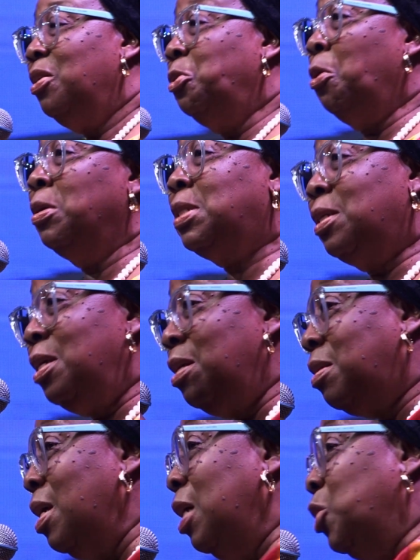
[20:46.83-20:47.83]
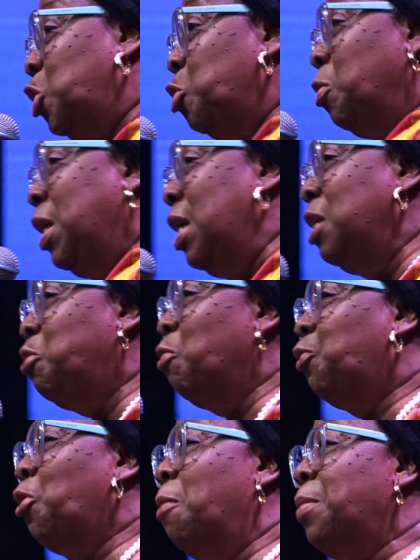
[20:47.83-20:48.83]
Those 3 things should lead you
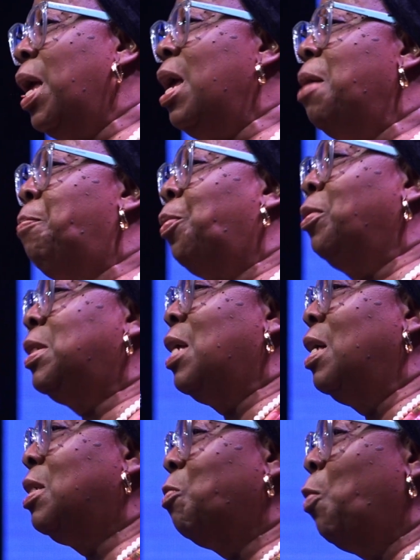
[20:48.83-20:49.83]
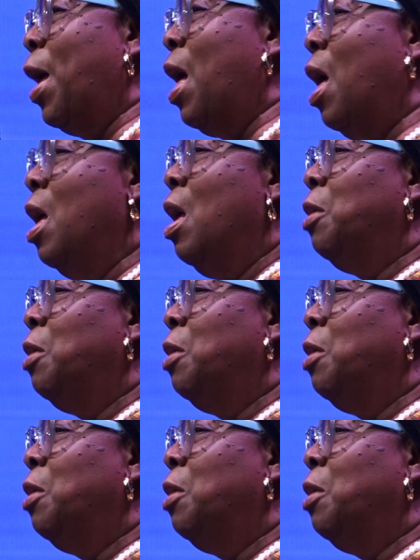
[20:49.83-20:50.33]
from a process where